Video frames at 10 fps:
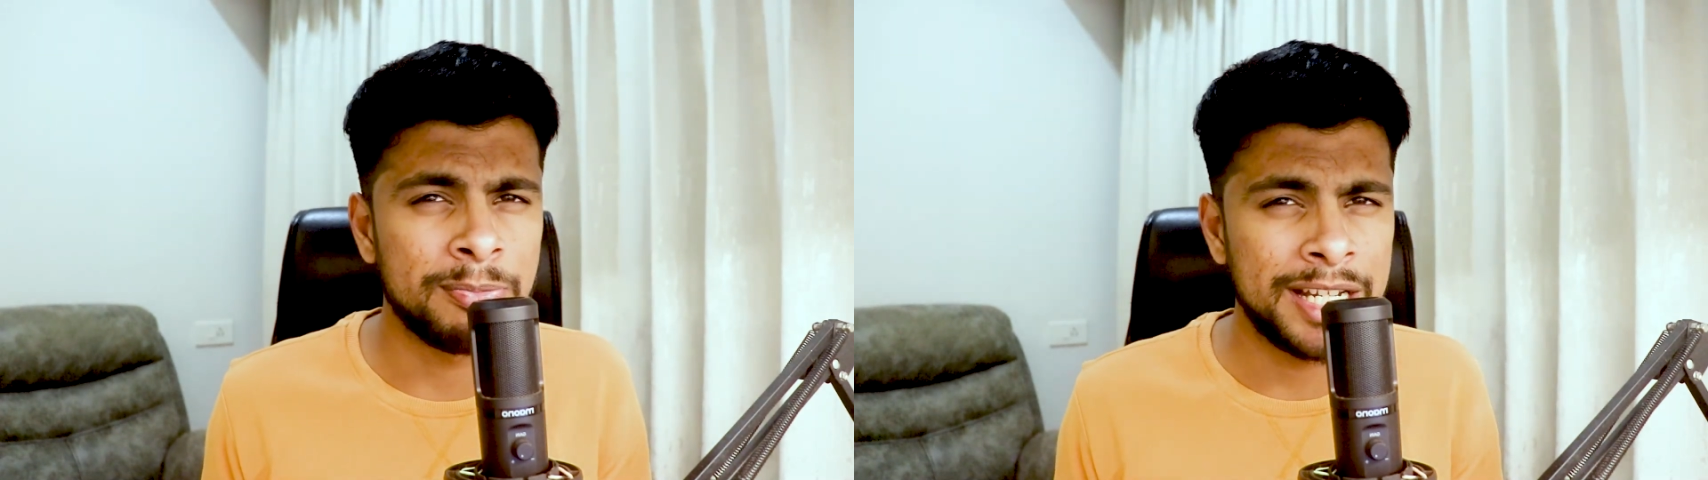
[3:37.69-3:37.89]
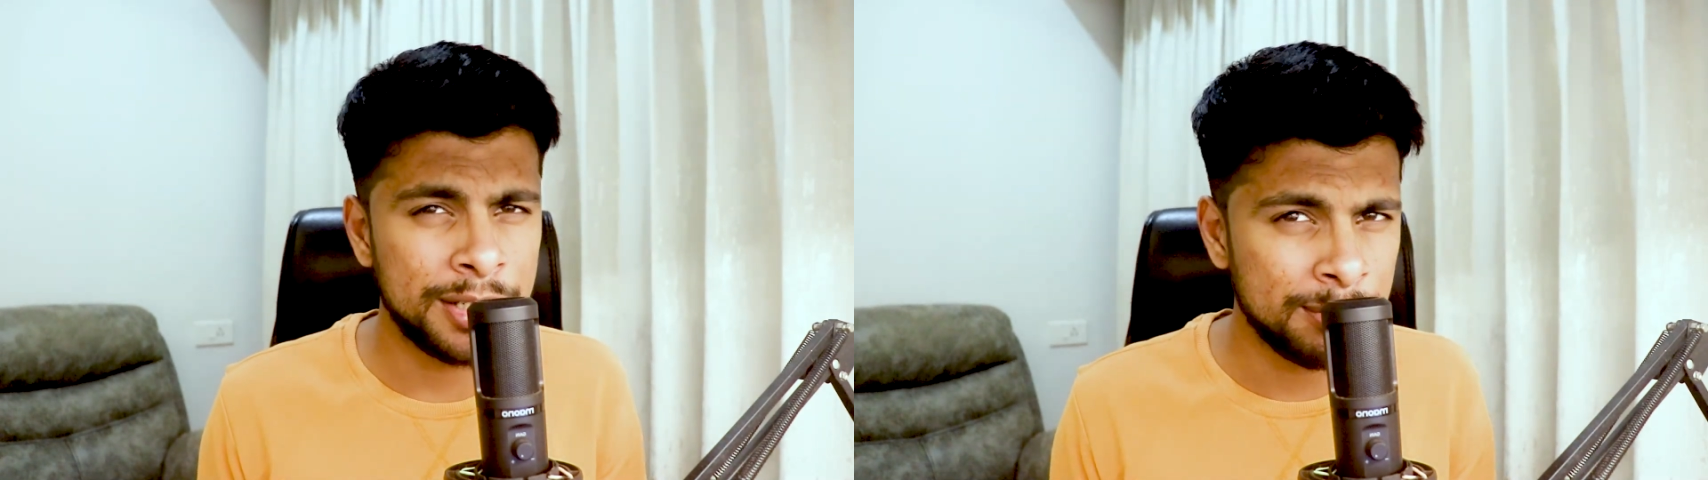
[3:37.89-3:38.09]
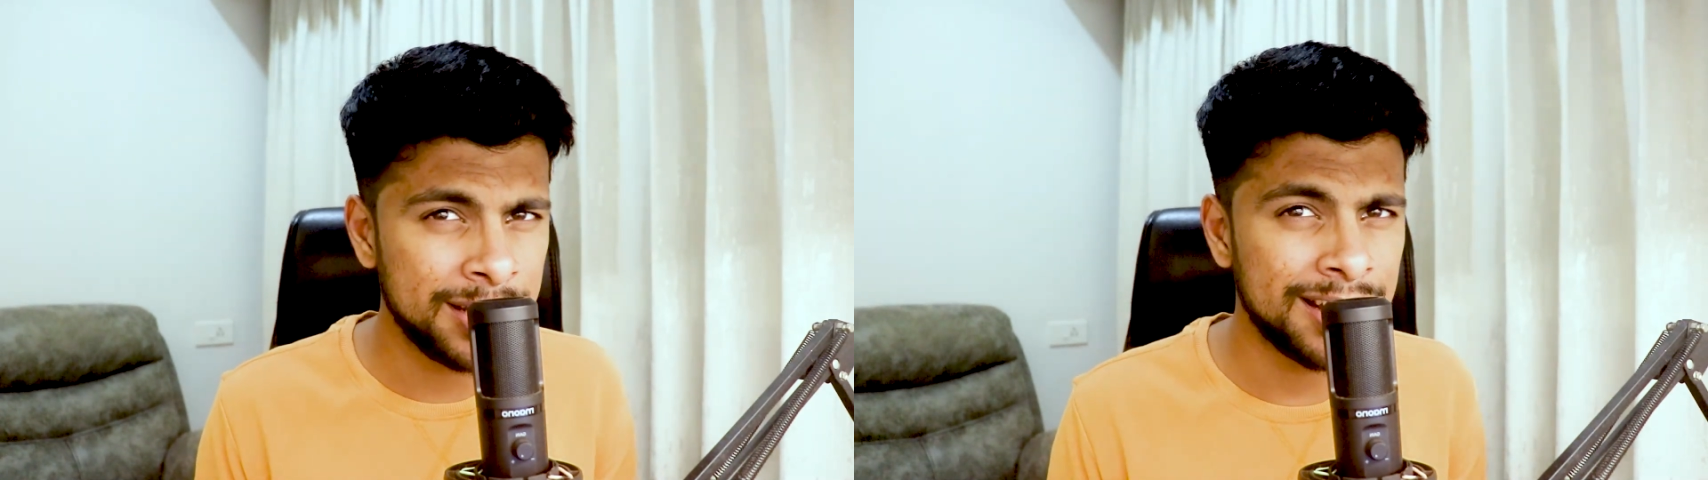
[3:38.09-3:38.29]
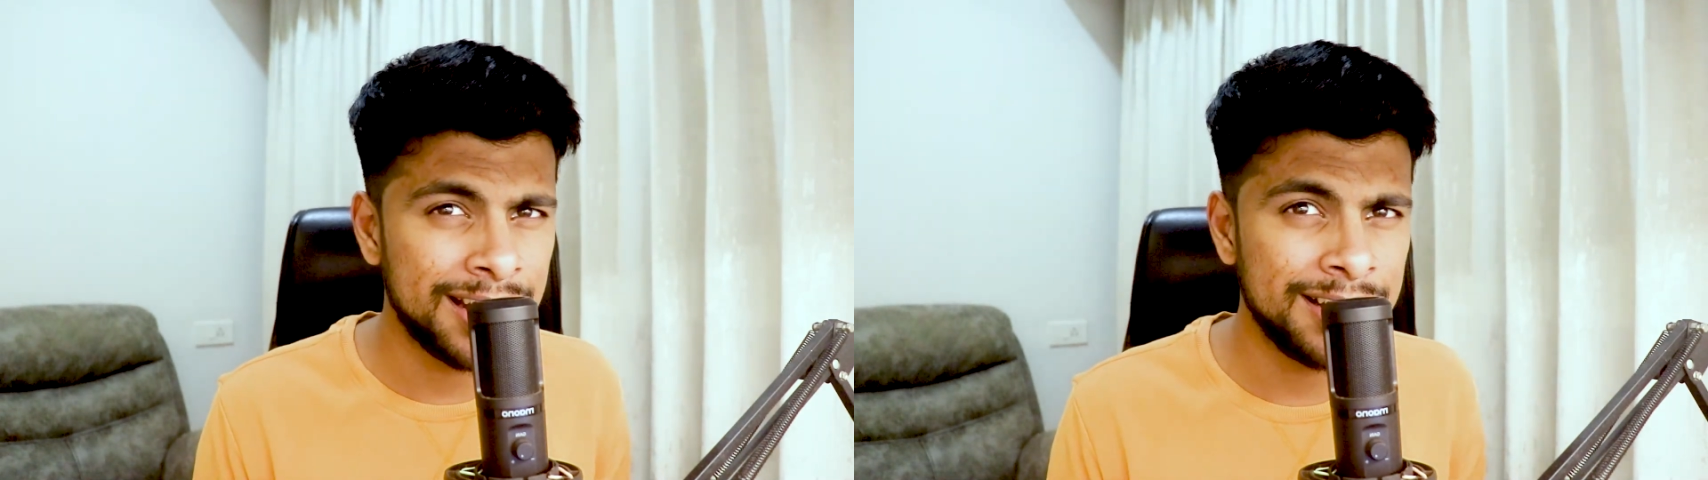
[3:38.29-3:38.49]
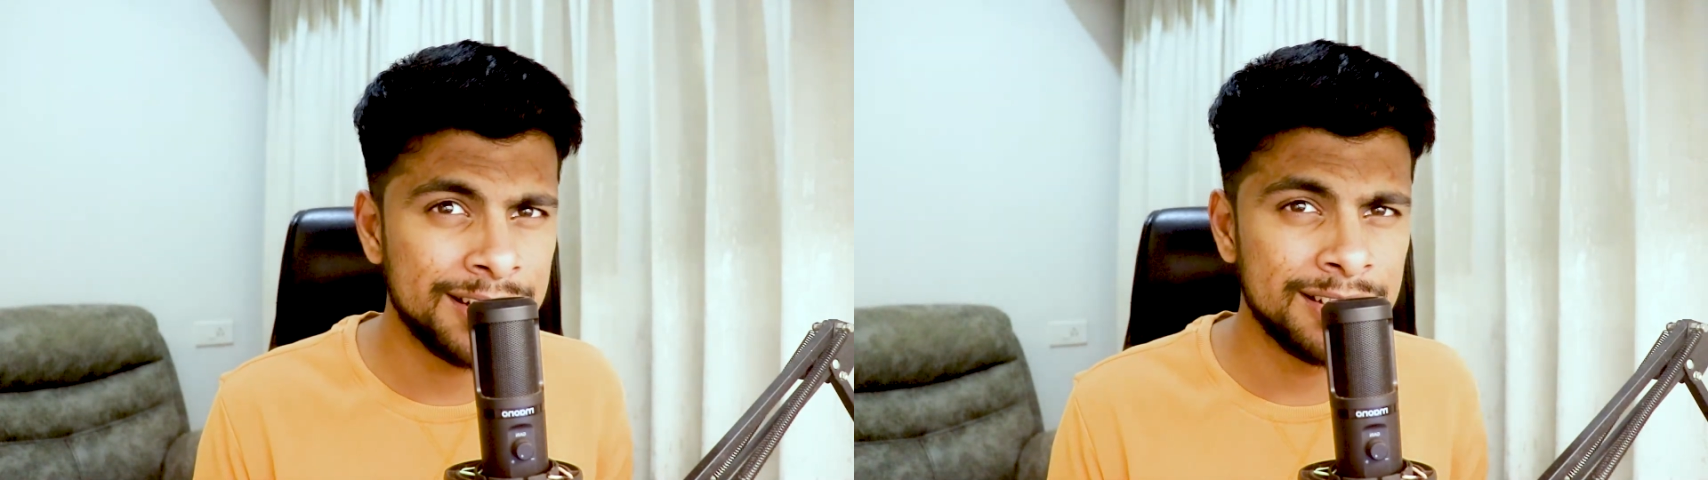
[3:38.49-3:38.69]
meant to be
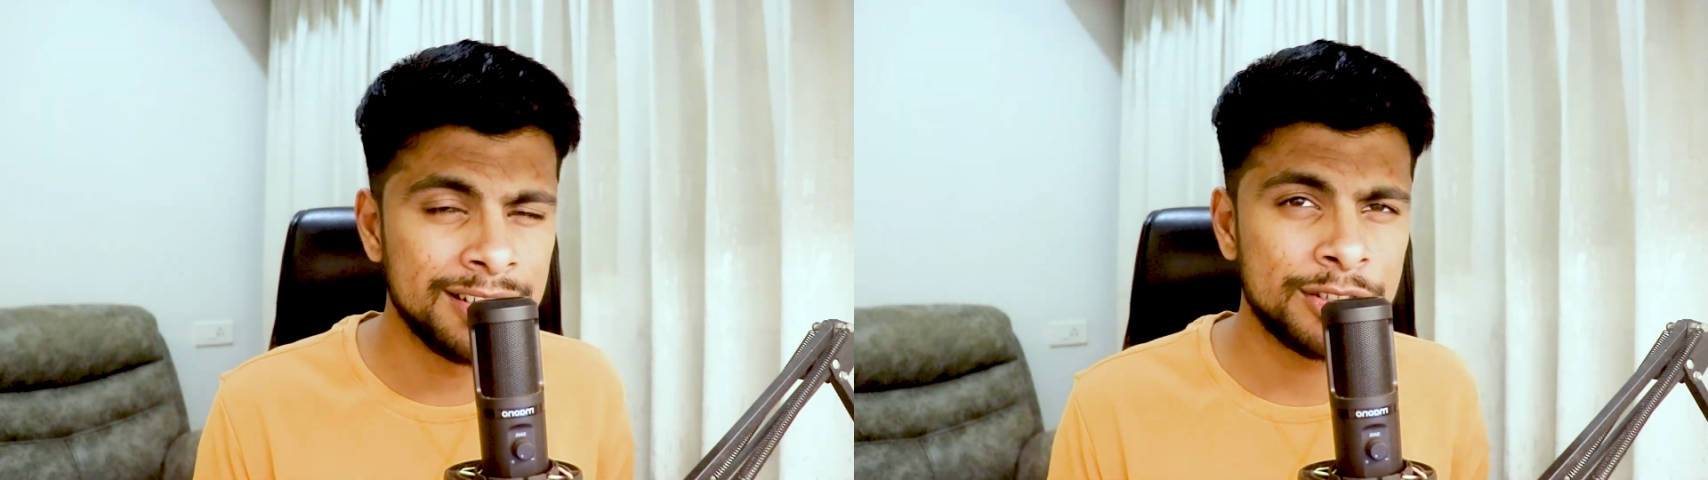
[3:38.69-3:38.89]
ideal,